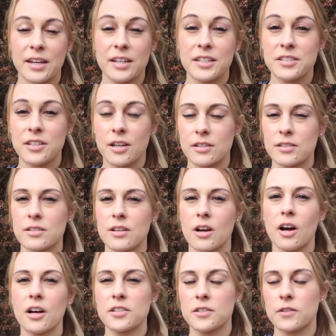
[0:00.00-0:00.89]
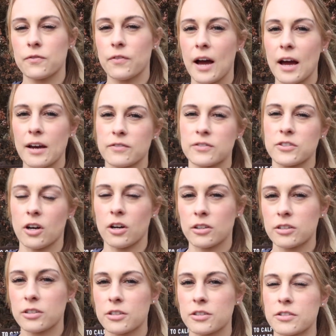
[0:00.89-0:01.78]
and it does cost
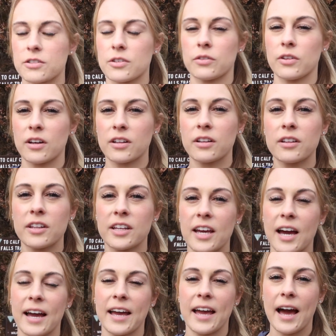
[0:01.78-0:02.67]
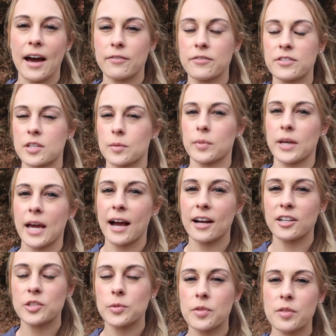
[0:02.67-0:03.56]
$5. So luckily I have some
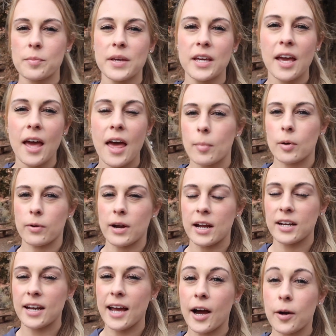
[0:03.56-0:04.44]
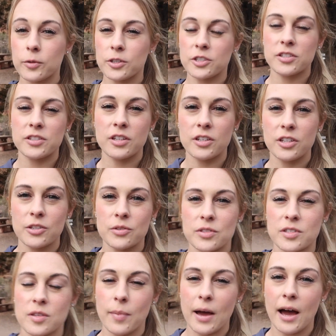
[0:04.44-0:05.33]
cash with me. But right now we're just gonna
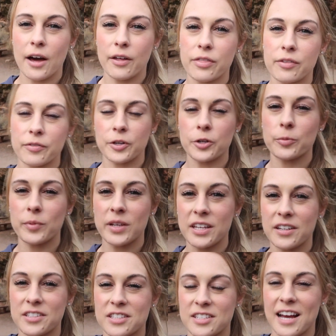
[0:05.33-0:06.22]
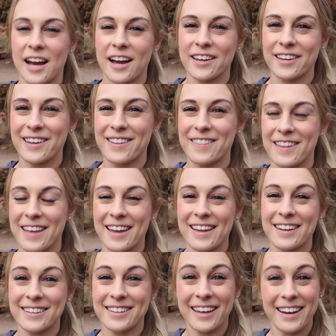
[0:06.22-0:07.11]
use the bathroom, eat a snack, and
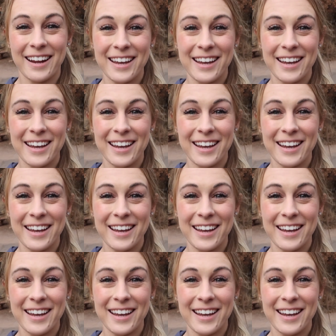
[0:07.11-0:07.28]
then get